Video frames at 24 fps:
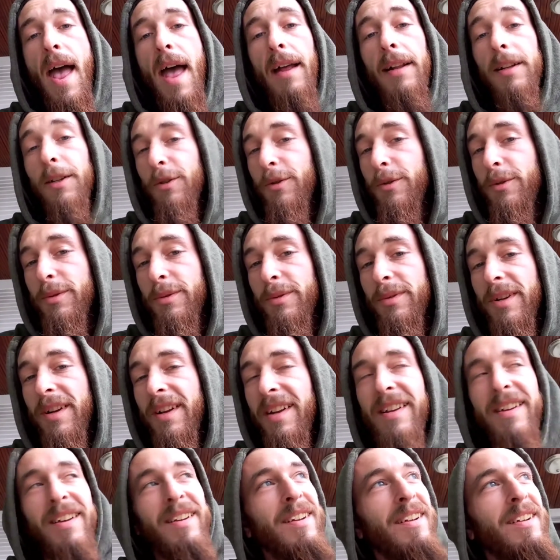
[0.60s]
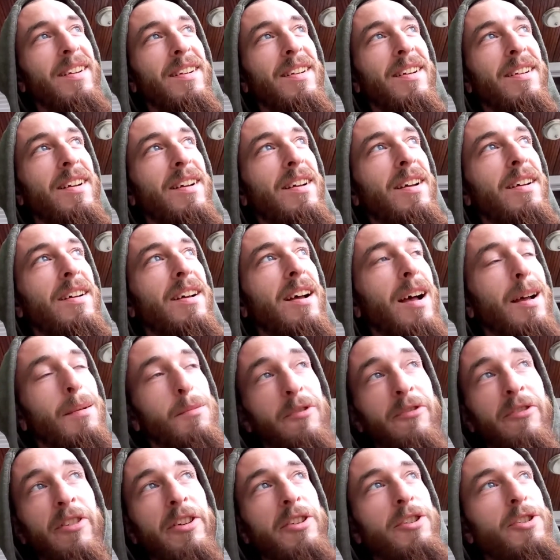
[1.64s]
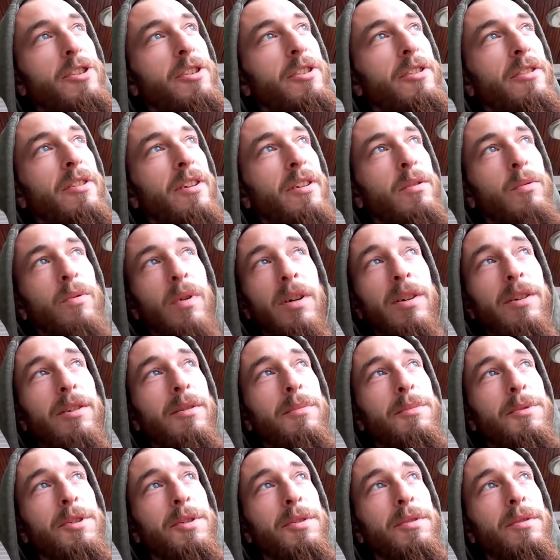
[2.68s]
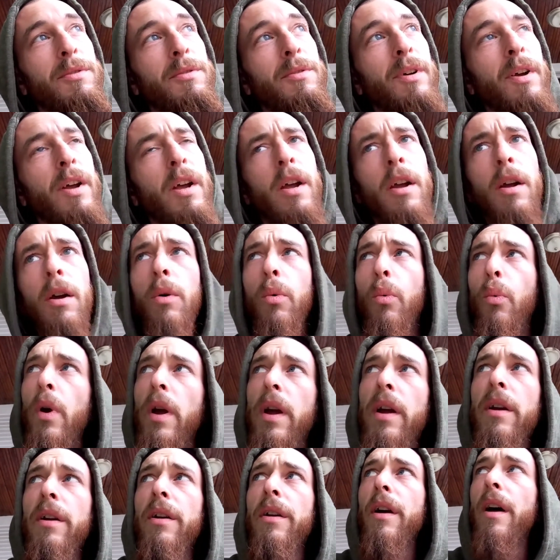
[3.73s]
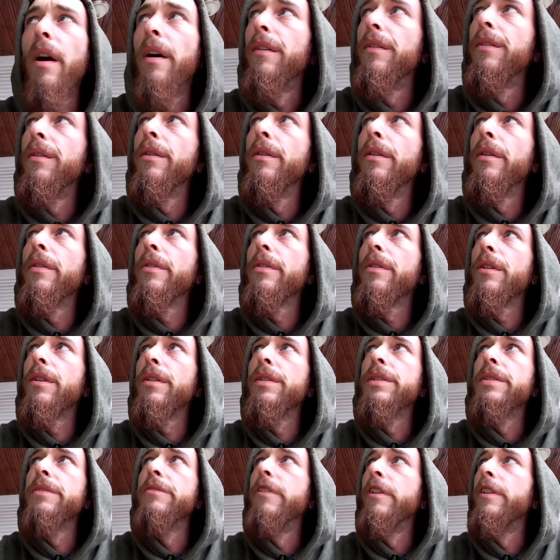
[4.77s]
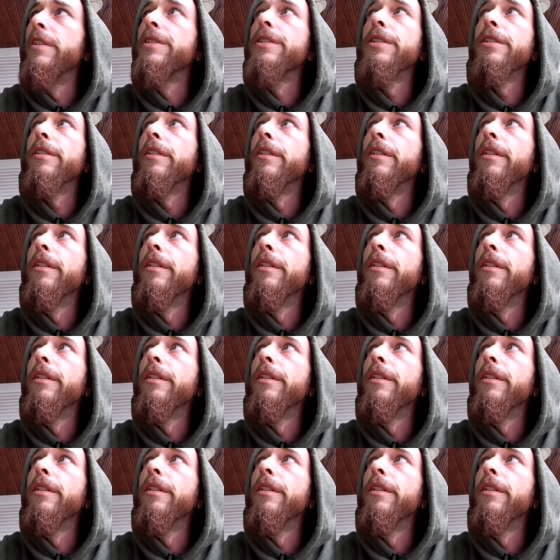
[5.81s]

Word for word: Hello, I'm Evanture, and welcome to Where on Earth is Evanture?